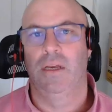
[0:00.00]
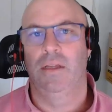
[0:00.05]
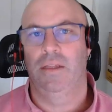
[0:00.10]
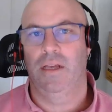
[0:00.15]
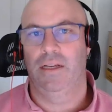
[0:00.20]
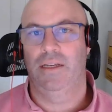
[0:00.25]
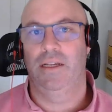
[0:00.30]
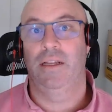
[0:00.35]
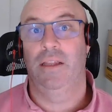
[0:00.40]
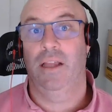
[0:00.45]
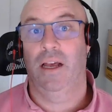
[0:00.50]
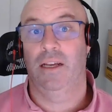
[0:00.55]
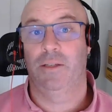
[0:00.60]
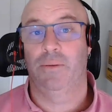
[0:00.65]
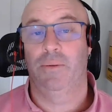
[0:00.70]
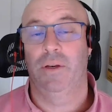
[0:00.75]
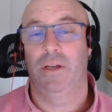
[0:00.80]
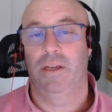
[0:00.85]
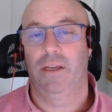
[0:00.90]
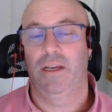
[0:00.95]
They did
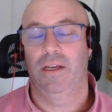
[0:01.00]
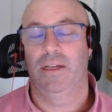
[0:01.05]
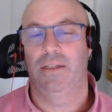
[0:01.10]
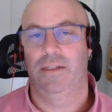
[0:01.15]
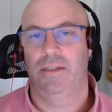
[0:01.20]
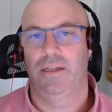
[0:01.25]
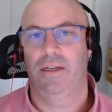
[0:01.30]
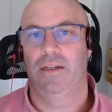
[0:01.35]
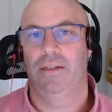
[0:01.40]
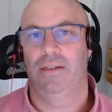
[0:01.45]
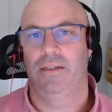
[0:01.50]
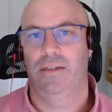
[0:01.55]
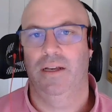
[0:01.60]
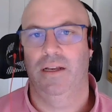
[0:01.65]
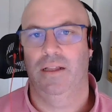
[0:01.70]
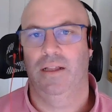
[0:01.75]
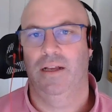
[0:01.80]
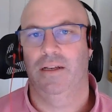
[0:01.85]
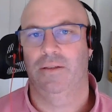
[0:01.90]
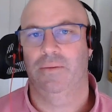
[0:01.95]
last week, yes, yeah,
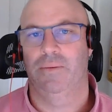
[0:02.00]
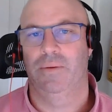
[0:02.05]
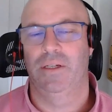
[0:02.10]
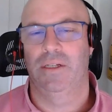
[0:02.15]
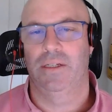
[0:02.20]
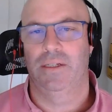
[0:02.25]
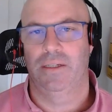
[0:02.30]
last week.